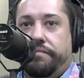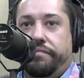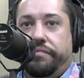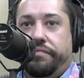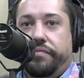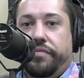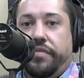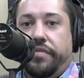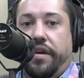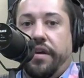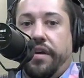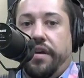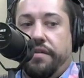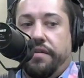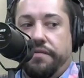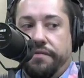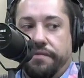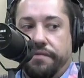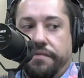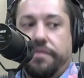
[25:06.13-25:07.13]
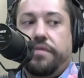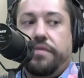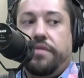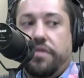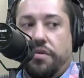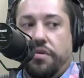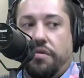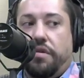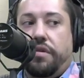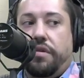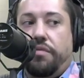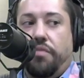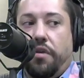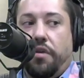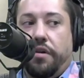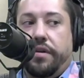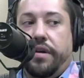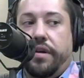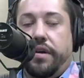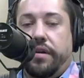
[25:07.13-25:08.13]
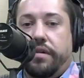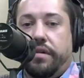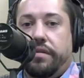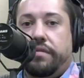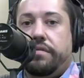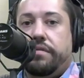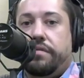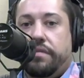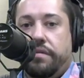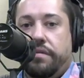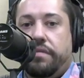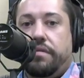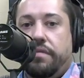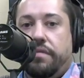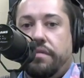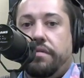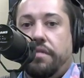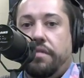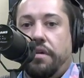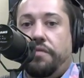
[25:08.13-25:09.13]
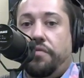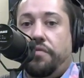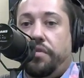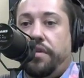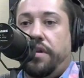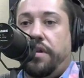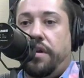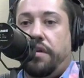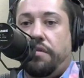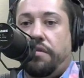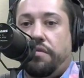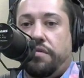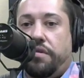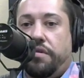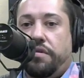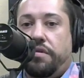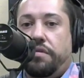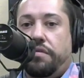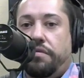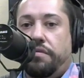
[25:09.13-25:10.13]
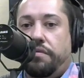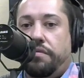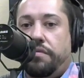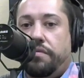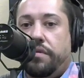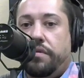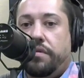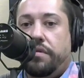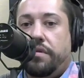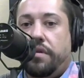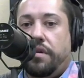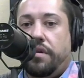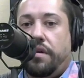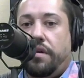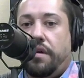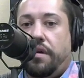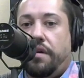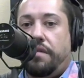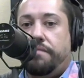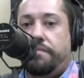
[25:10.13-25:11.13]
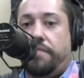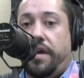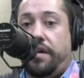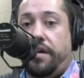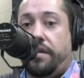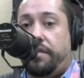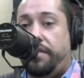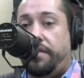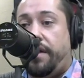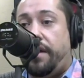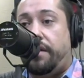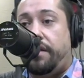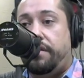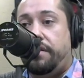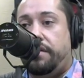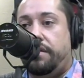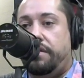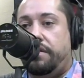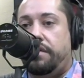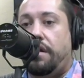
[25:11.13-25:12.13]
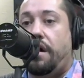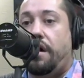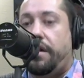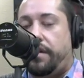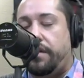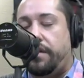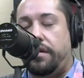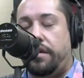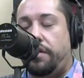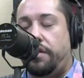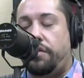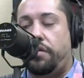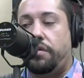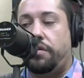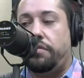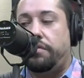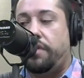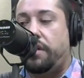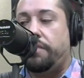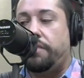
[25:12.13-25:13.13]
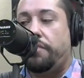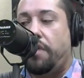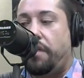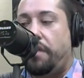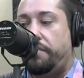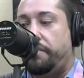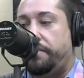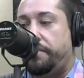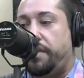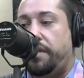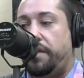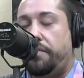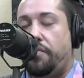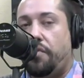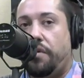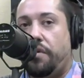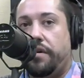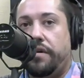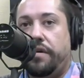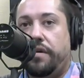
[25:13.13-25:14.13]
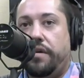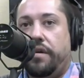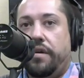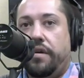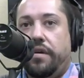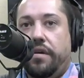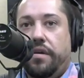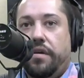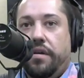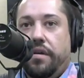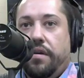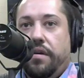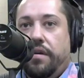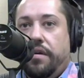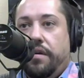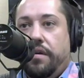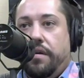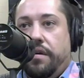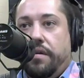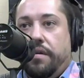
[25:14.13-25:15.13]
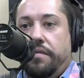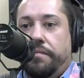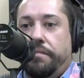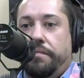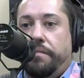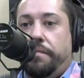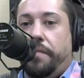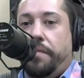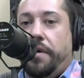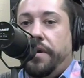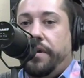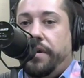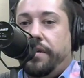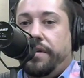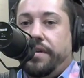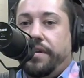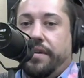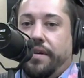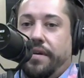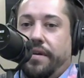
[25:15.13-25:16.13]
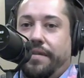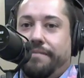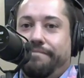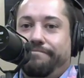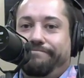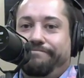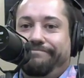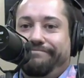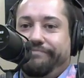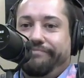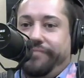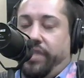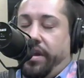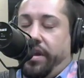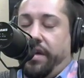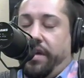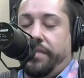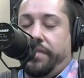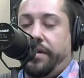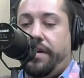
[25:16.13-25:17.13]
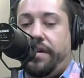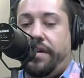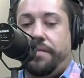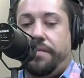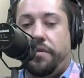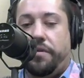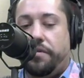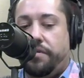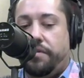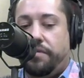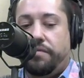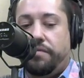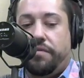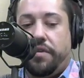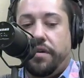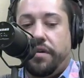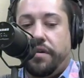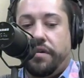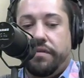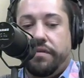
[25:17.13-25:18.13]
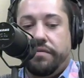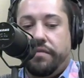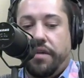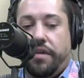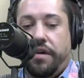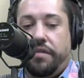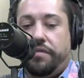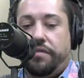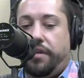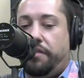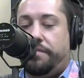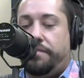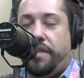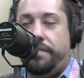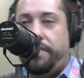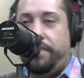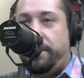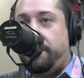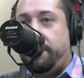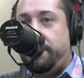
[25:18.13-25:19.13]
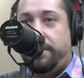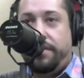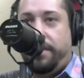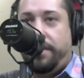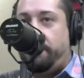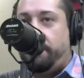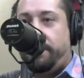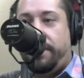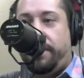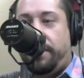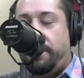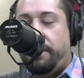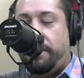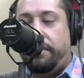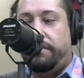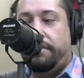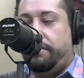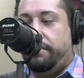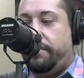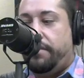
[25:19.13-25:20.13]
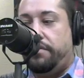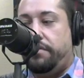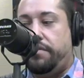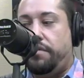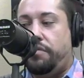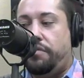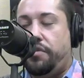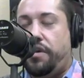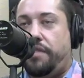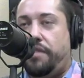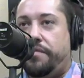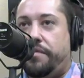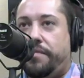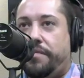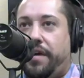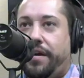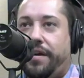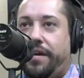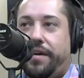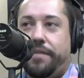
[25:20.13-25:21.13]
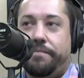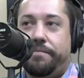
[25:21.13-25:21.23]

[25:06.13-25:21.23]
they have started working over the years to make that not an issue, not a problem anymore. But I'm the kind of person where I'll tell my business. I don't care. There's no shame in my game.